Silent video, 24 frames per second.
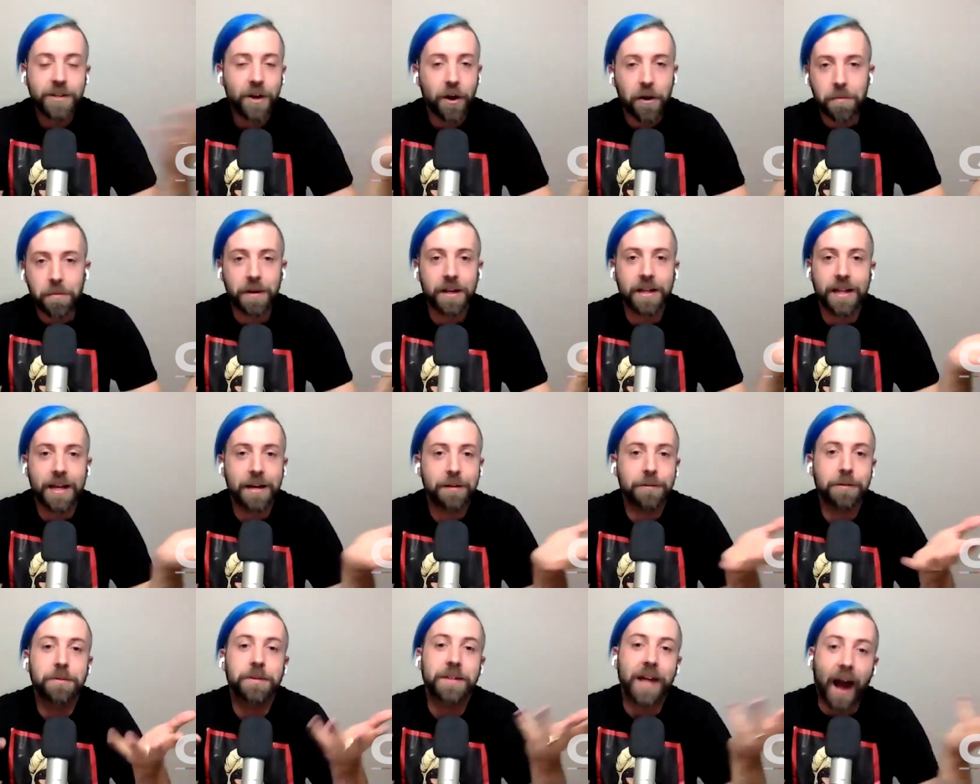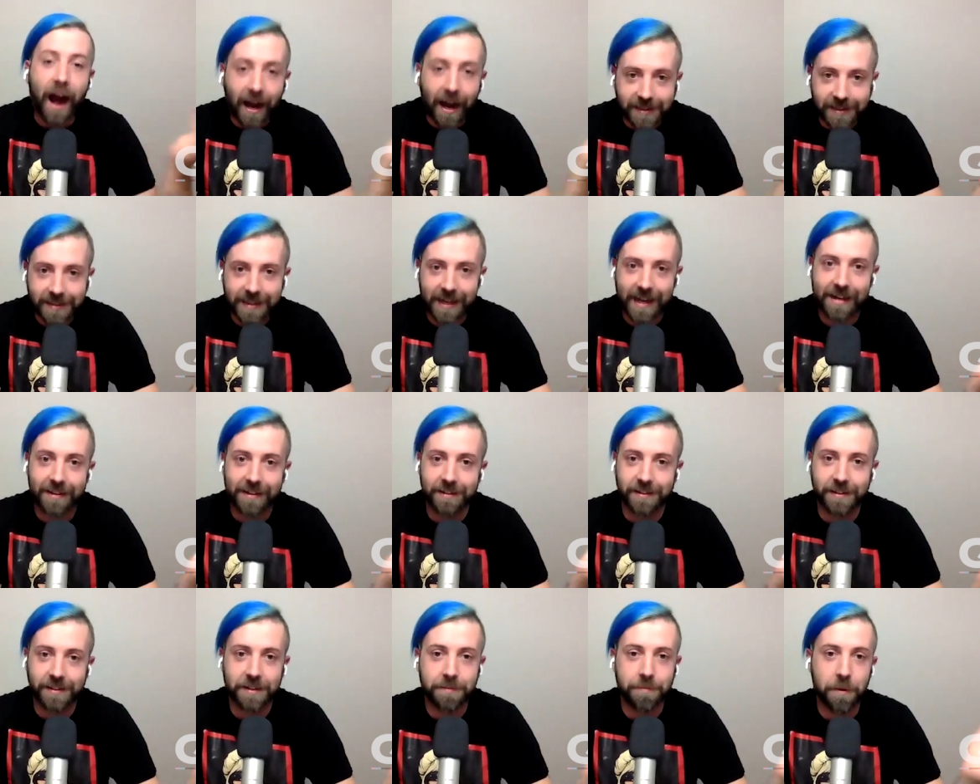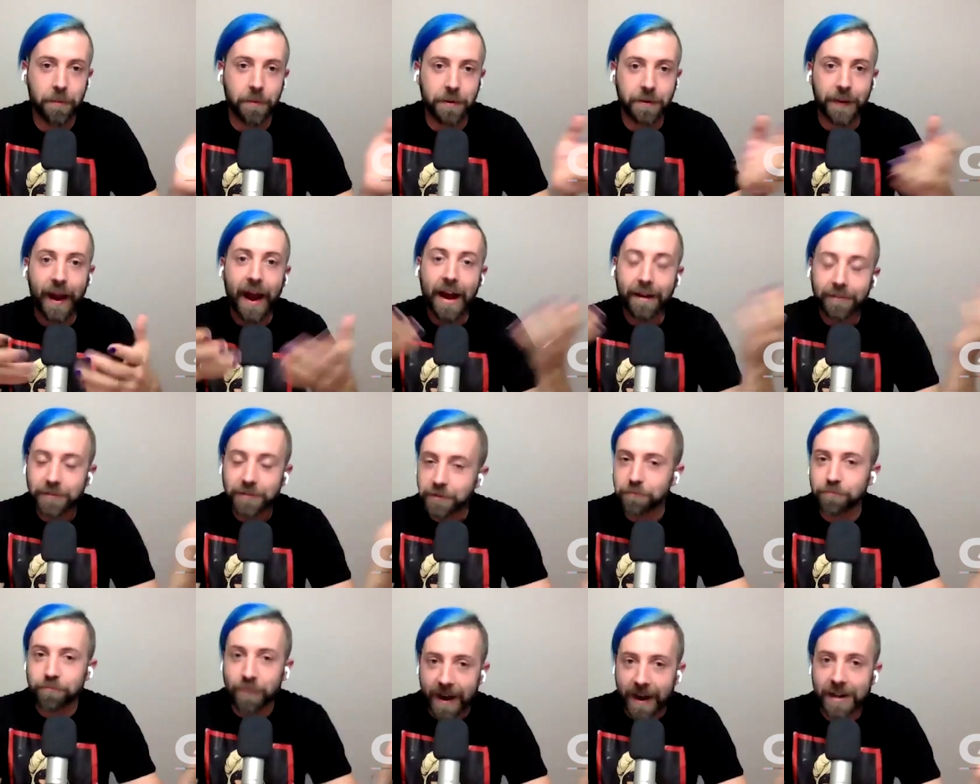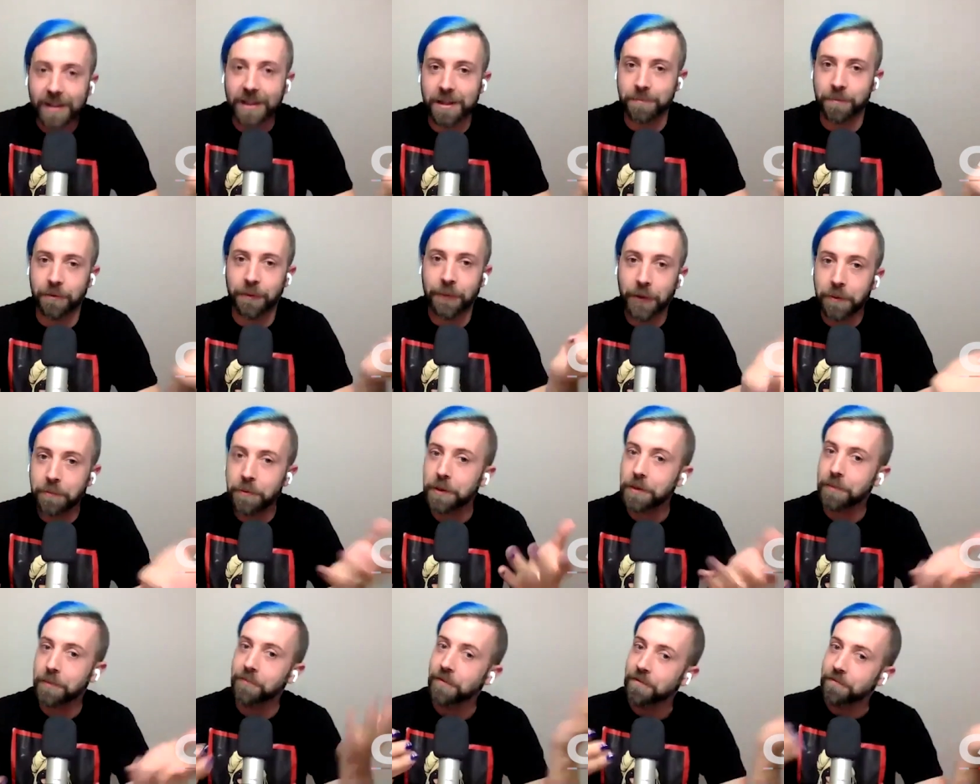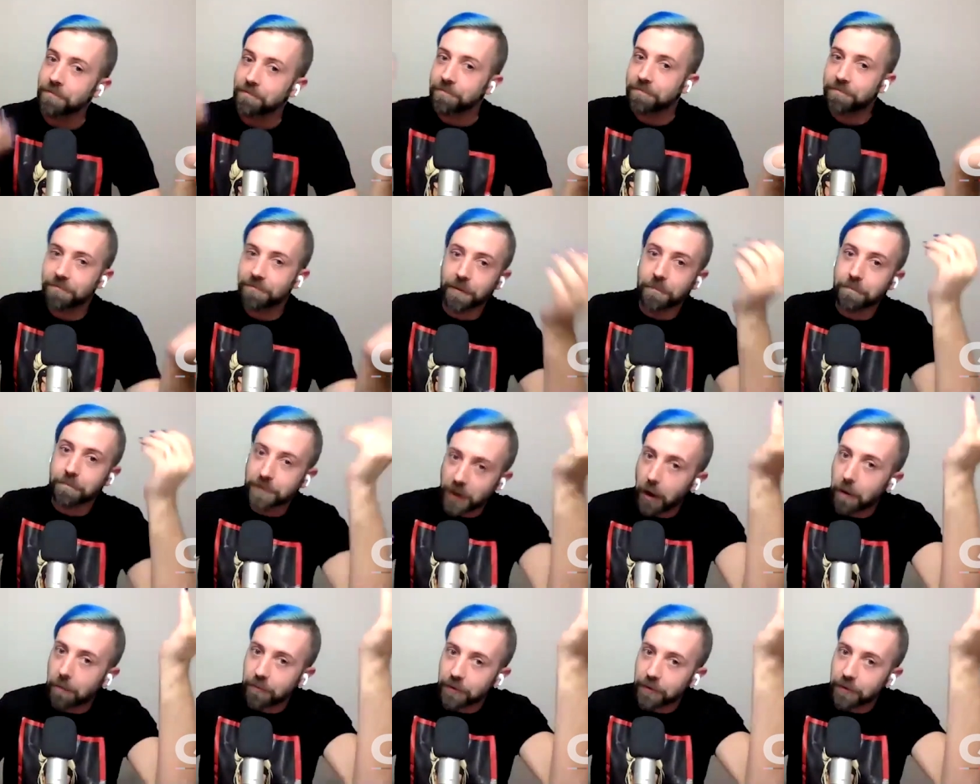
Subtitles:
was nobody there who was untalented. But when you have to rank them, we've got to put them from top